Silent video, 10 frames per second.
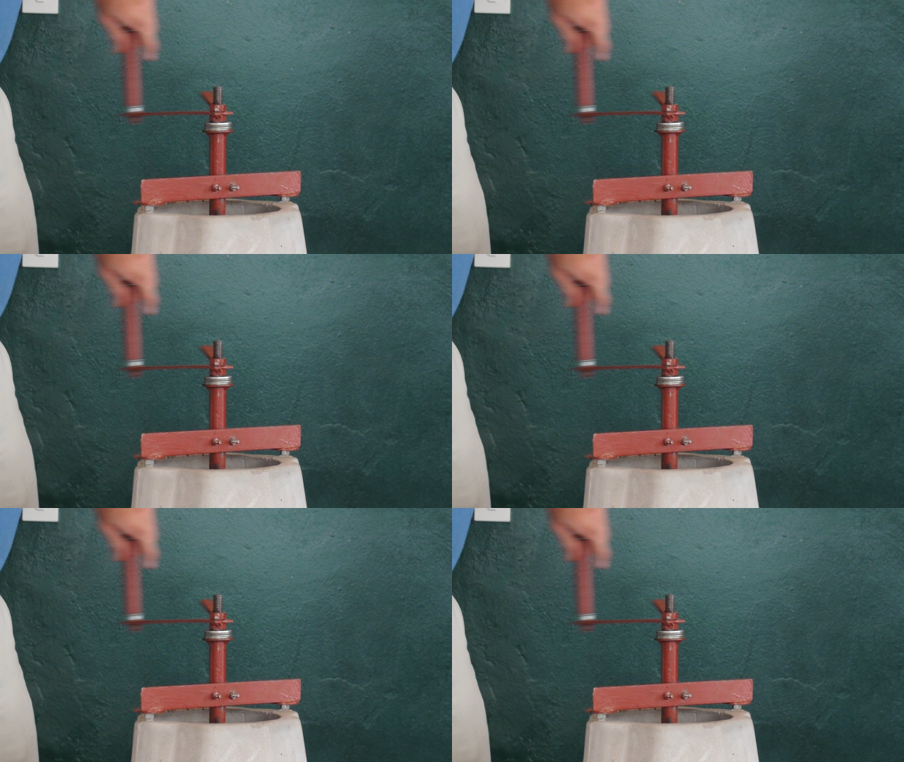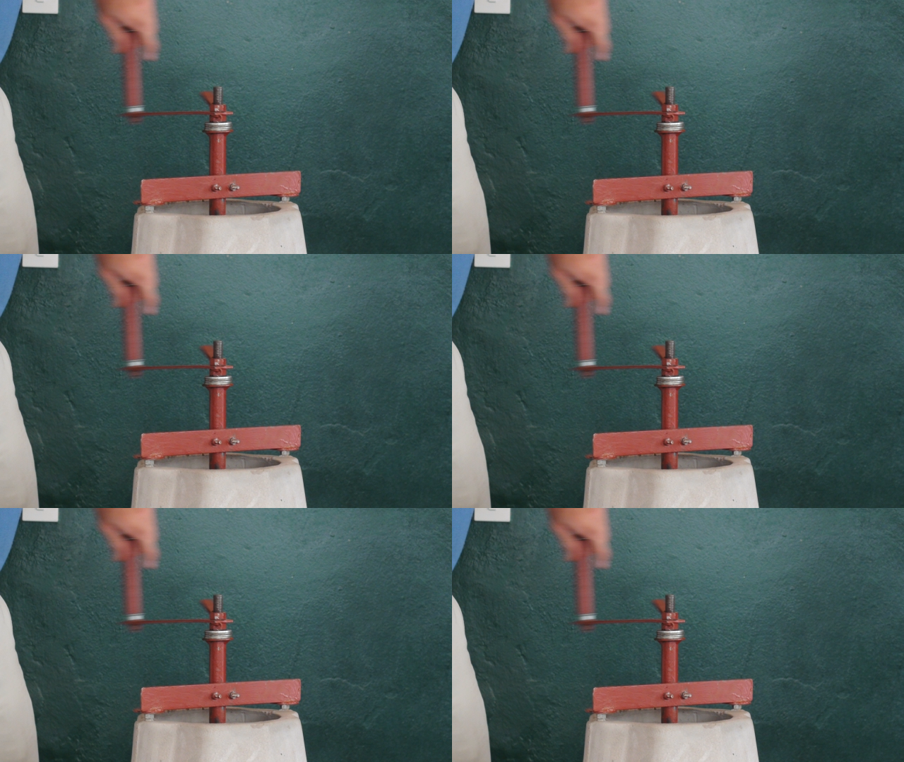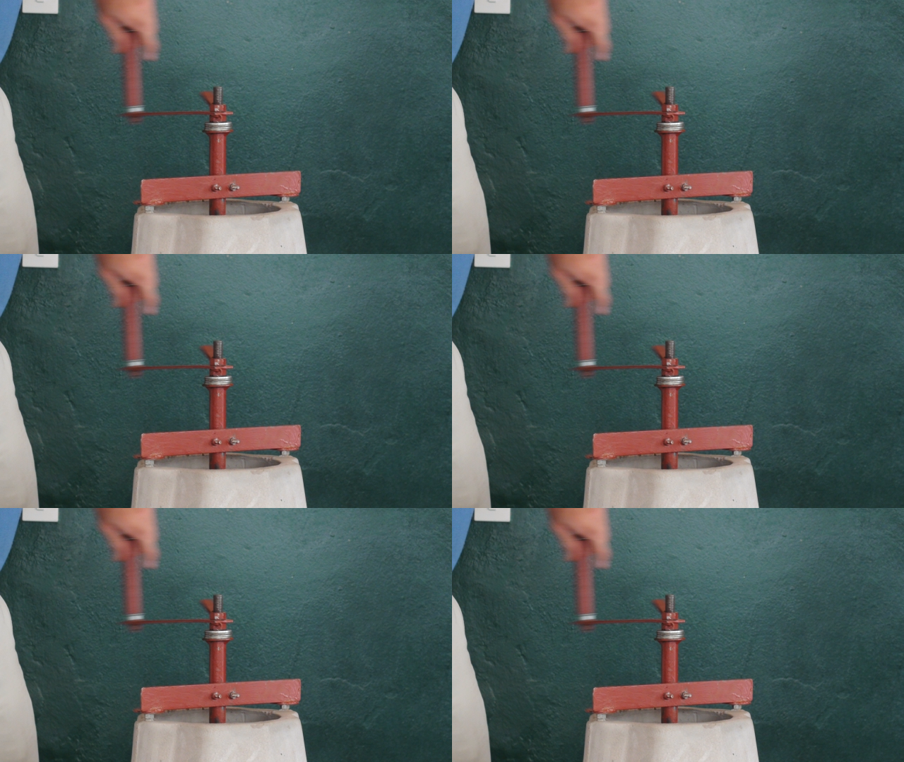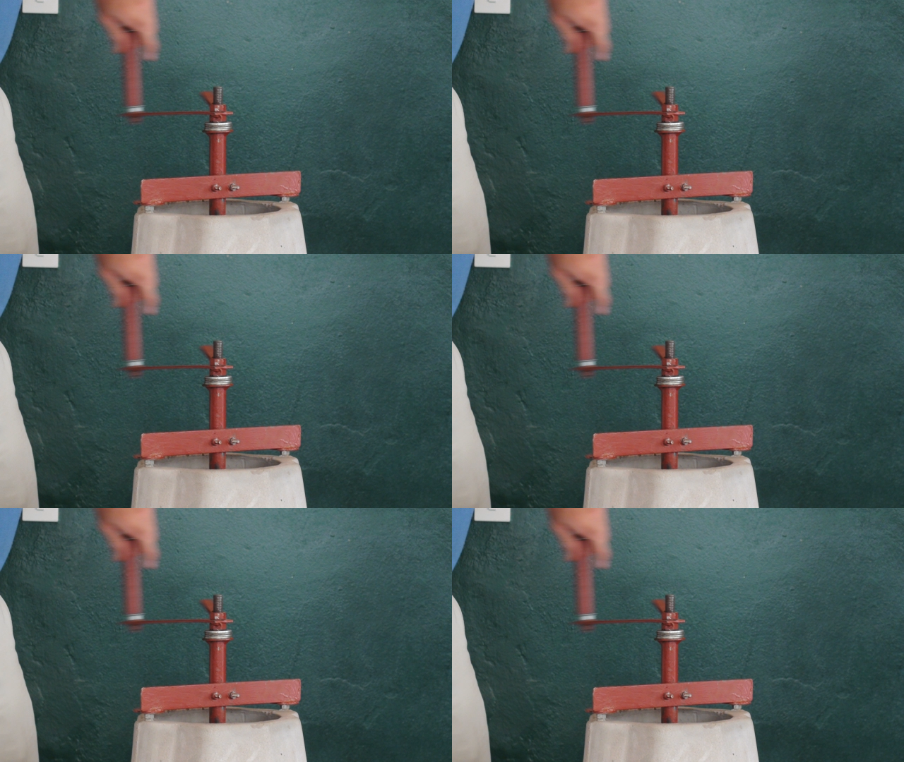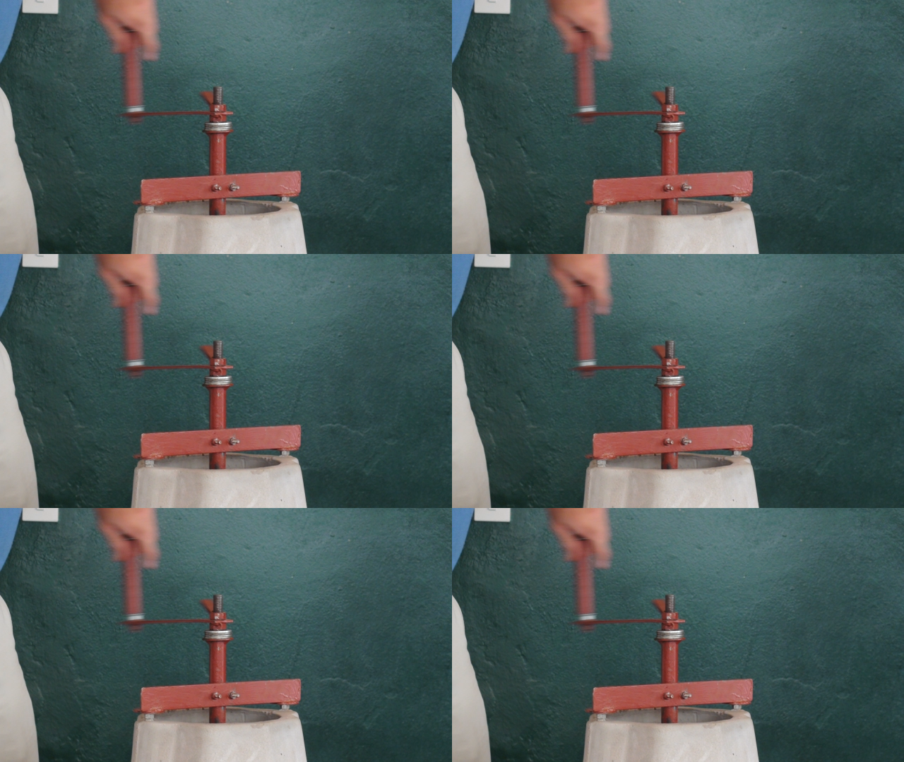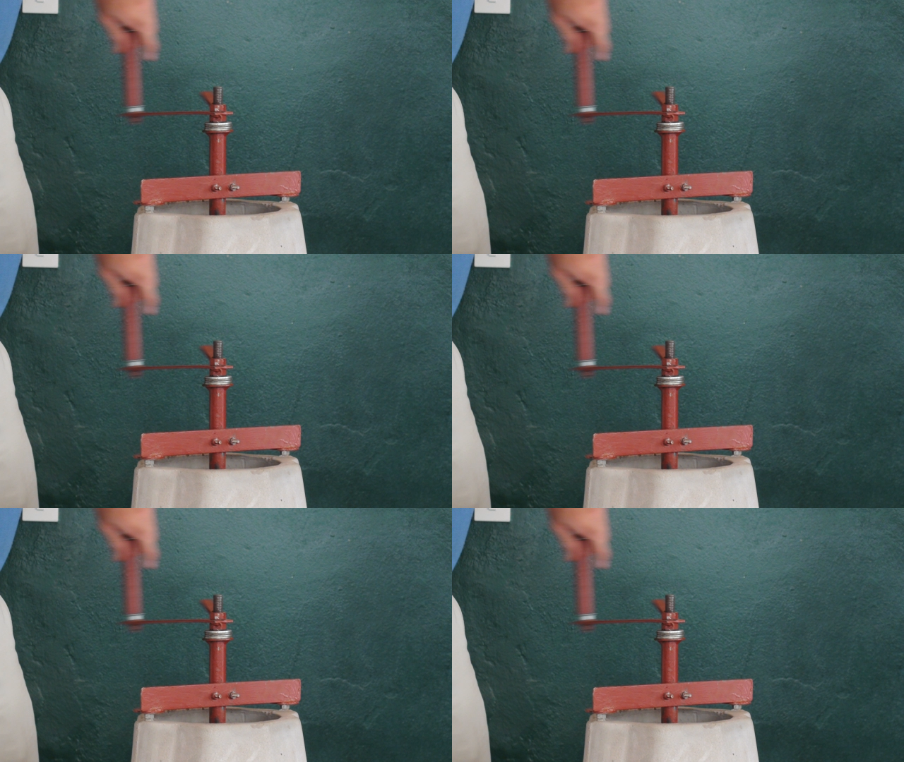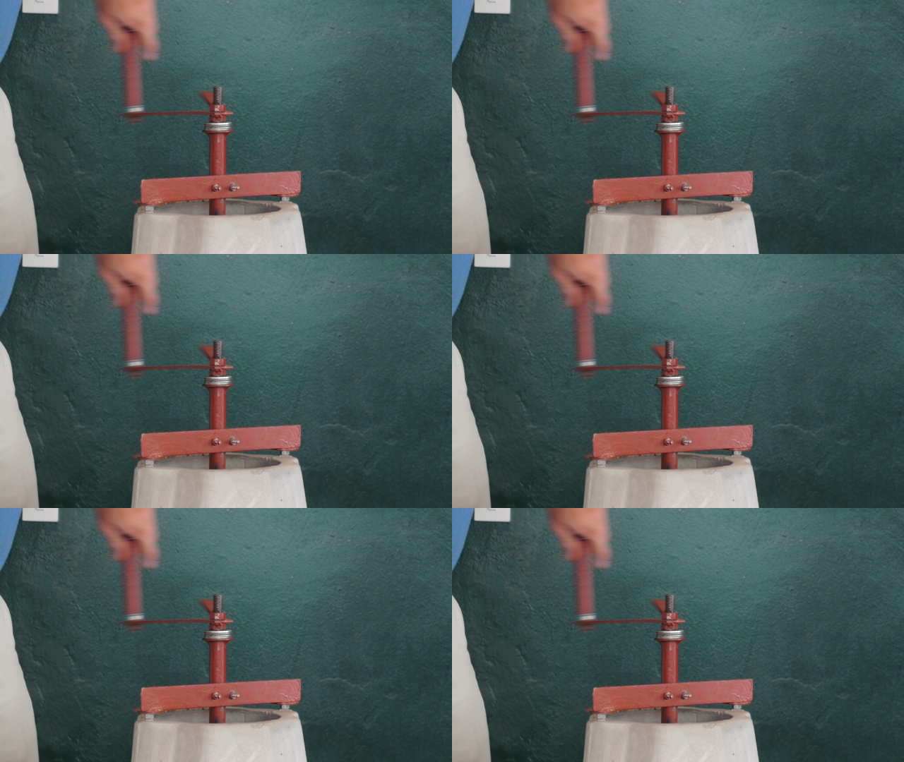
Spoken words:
No face is visible, so there are no lips to read.